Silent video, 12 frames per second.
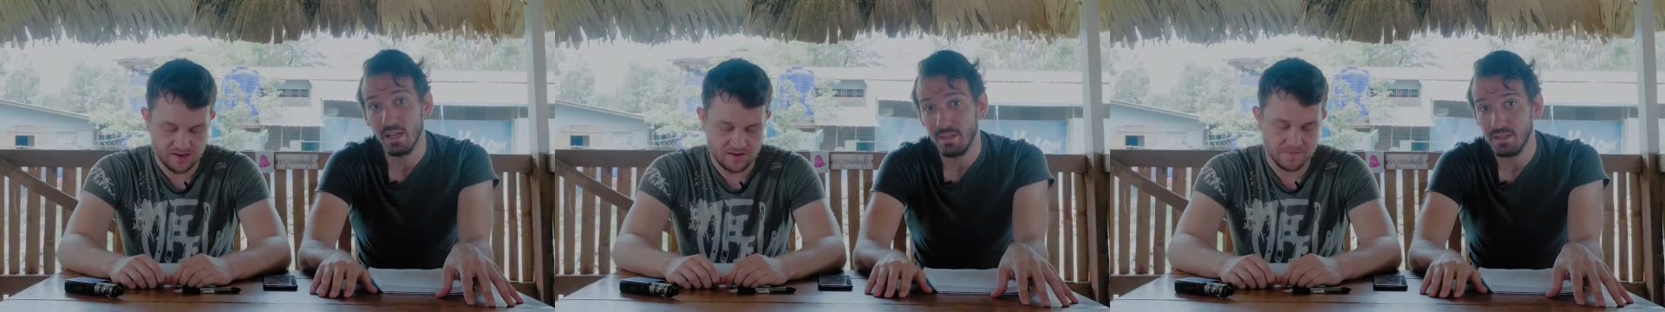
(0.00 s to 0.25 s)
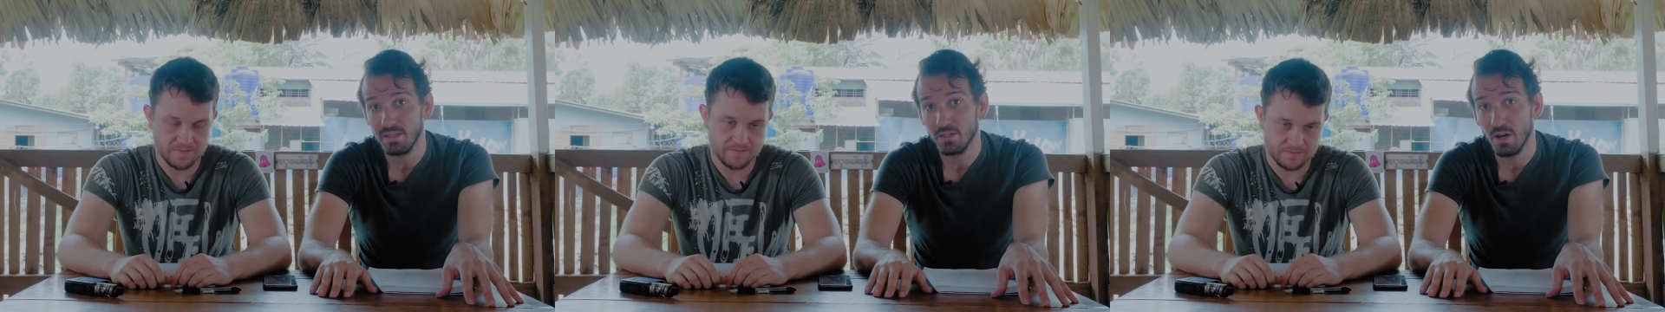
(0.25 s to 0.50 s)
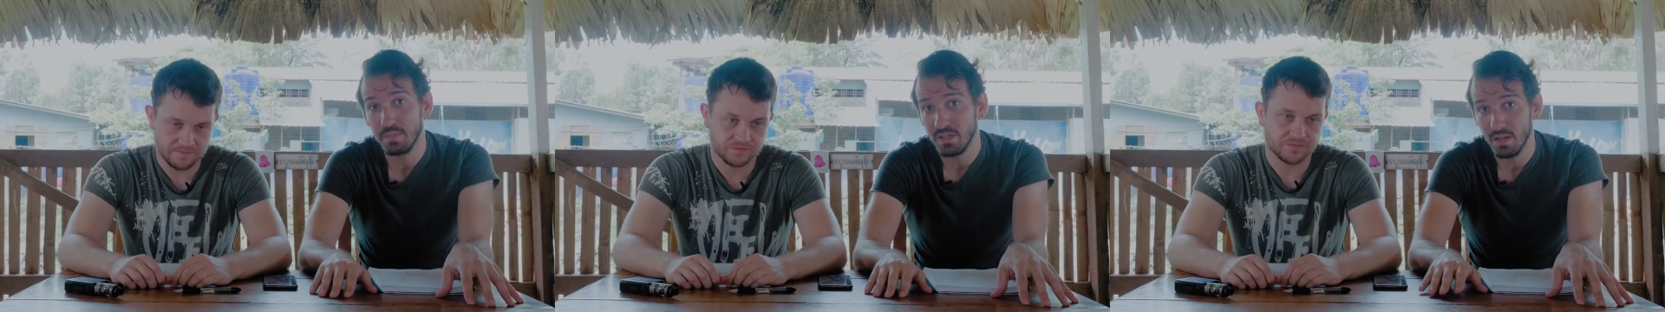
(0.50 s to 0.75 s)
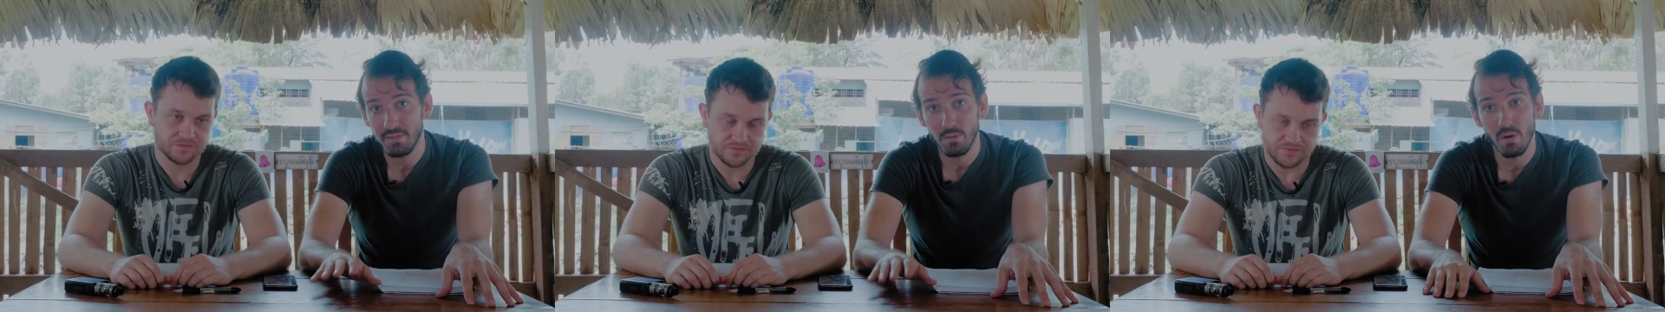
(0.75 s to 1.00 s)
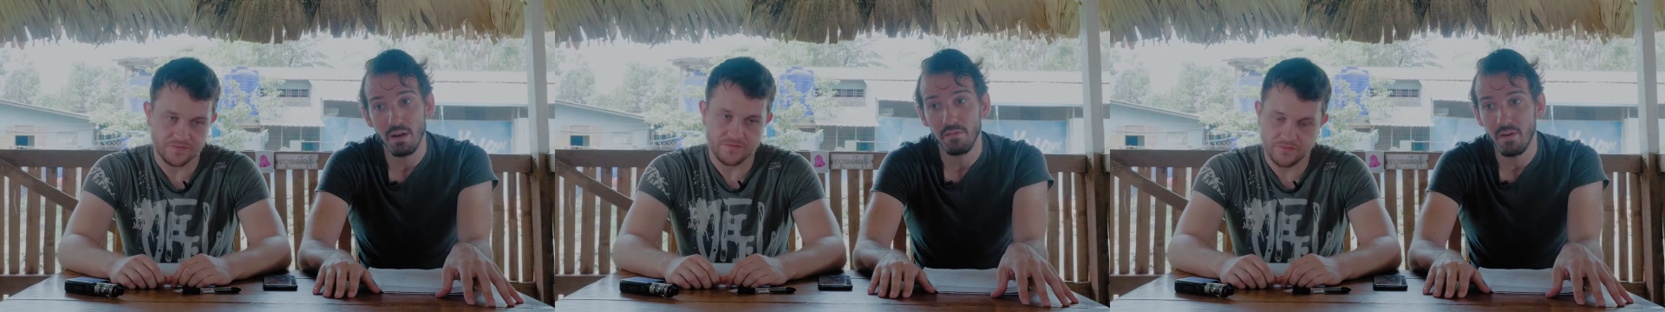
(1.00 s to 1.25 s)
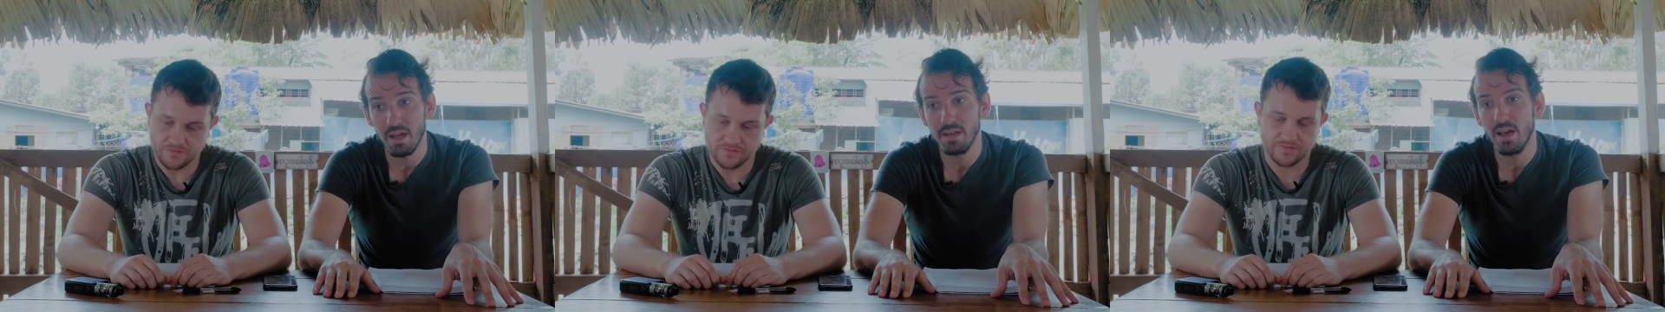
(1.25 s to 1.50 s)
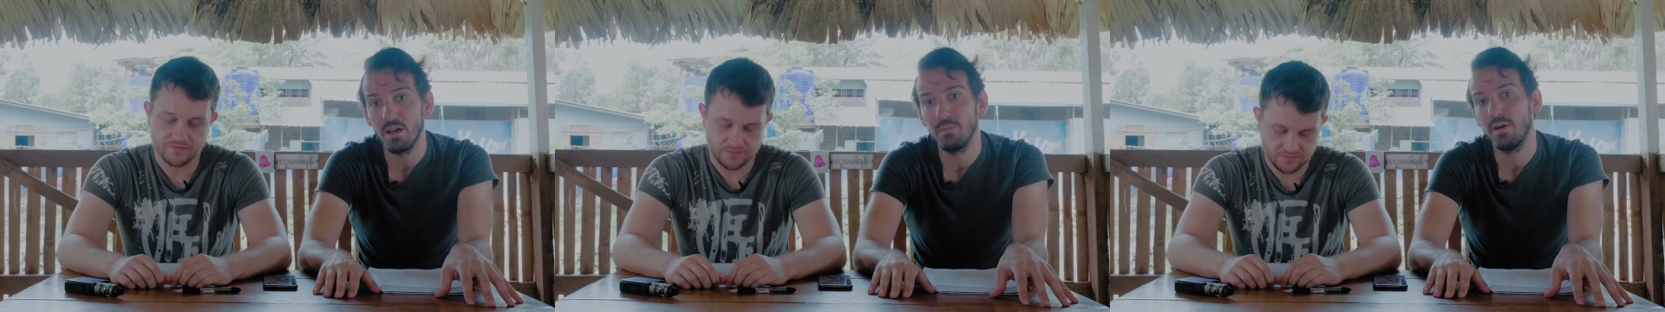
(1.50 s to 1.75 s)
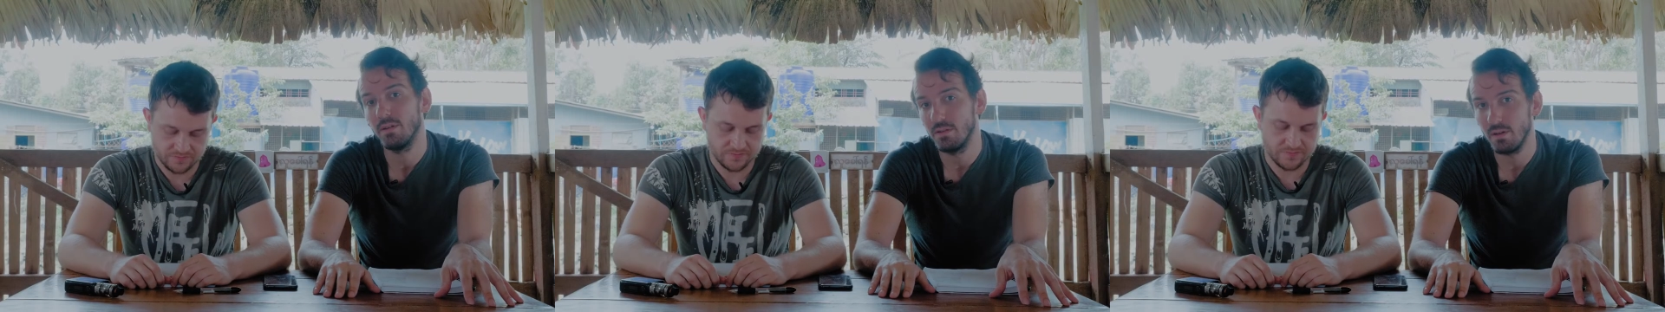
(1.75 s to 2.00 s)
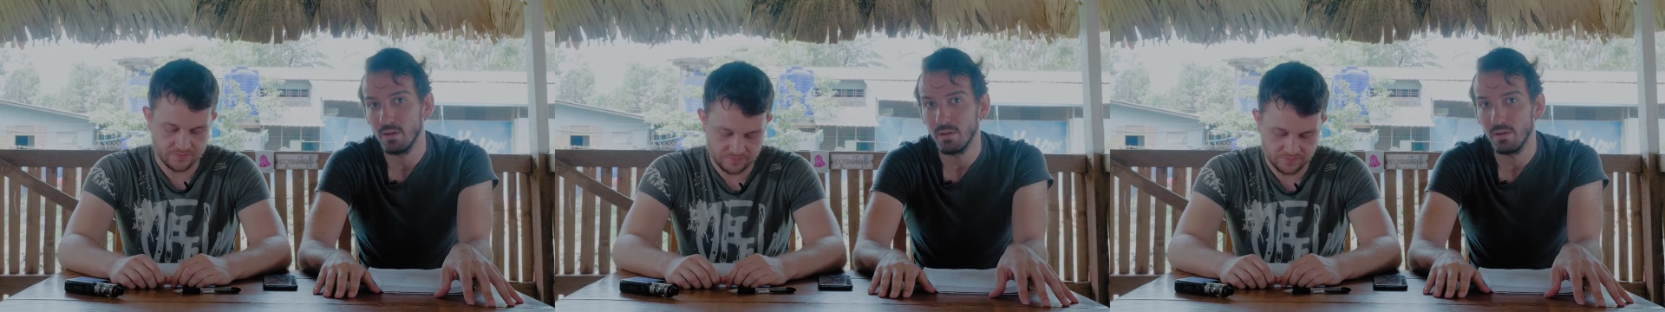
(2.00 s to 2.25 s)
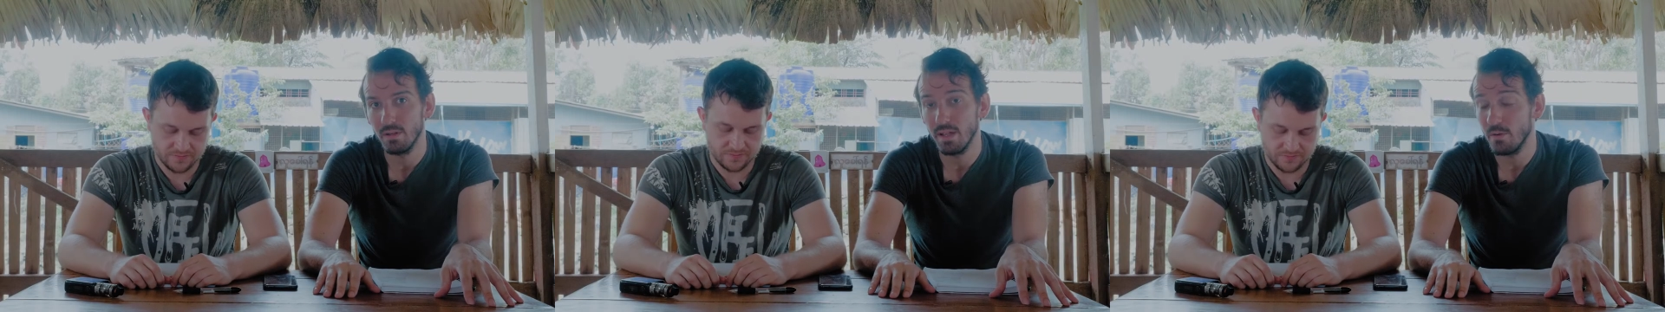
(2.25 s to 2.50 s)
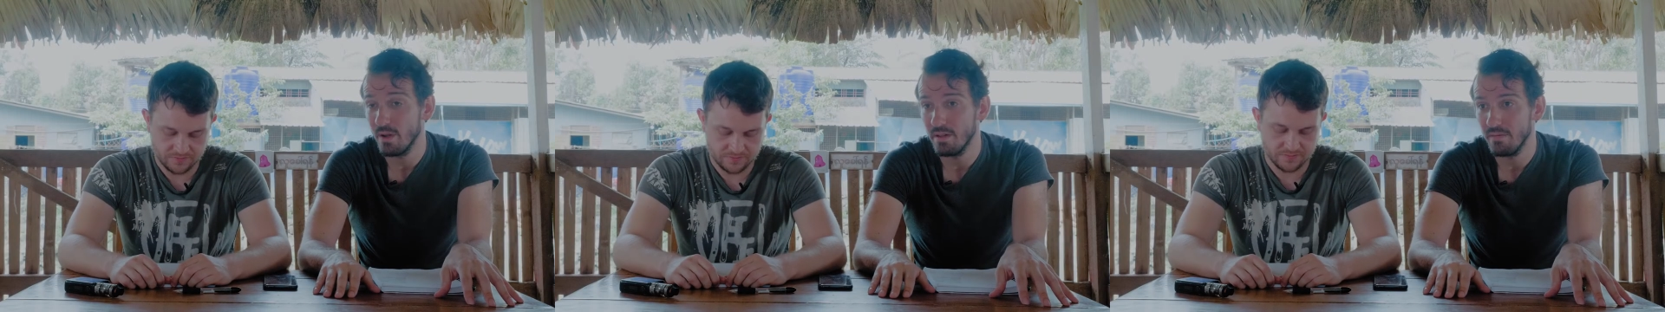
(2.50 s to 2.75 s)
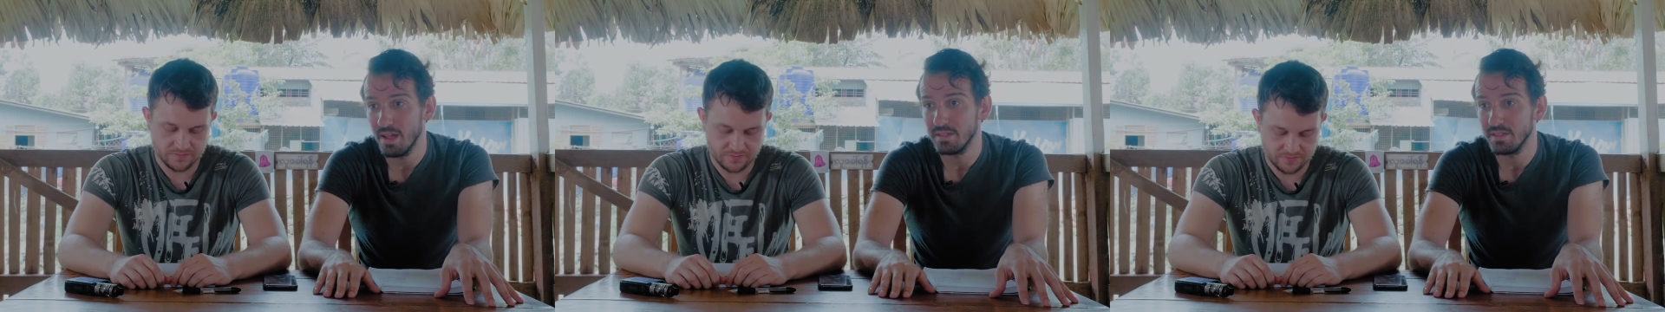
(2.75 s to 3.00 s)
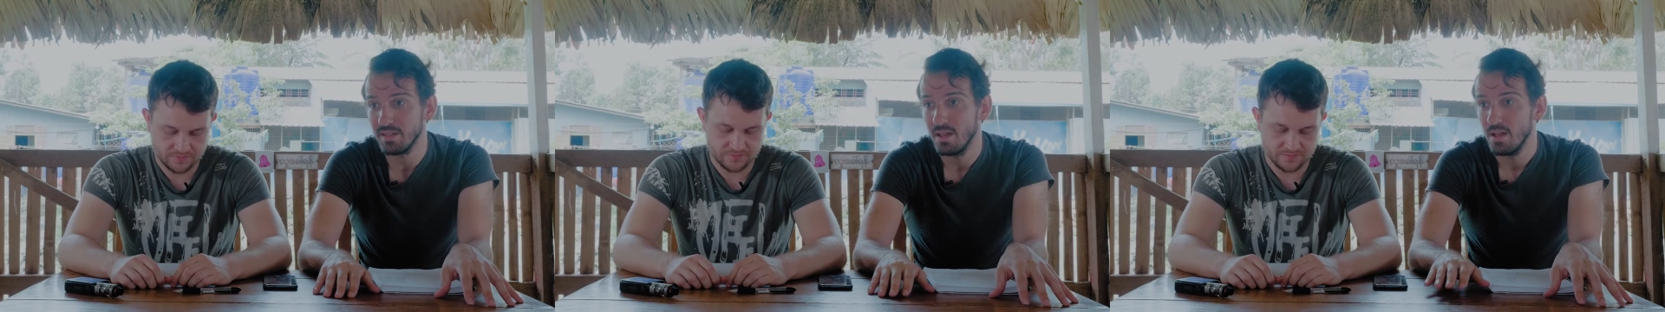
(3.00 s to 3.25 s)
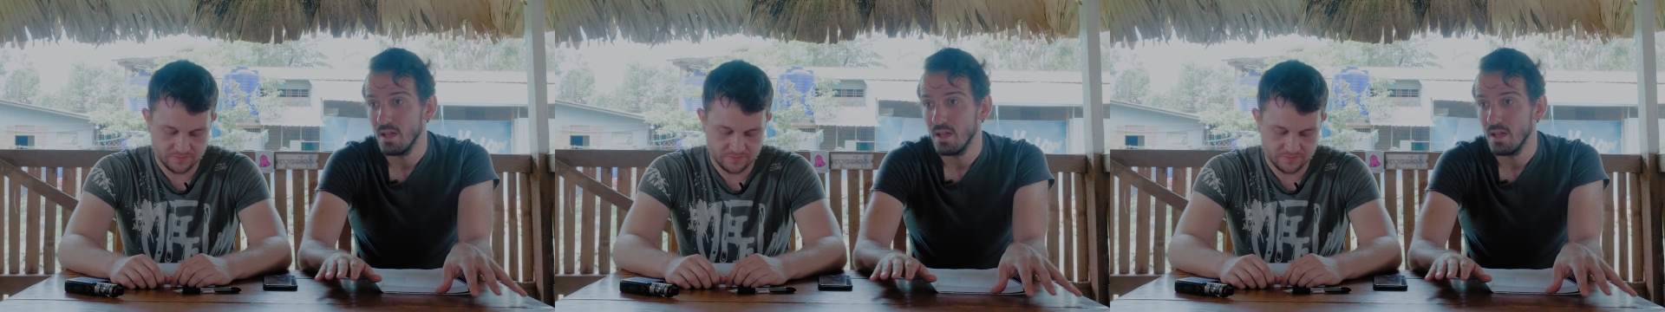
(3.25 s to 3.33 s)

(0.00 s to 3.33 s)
Speaker 1: it in the description if you want to find out about local Lethwei events.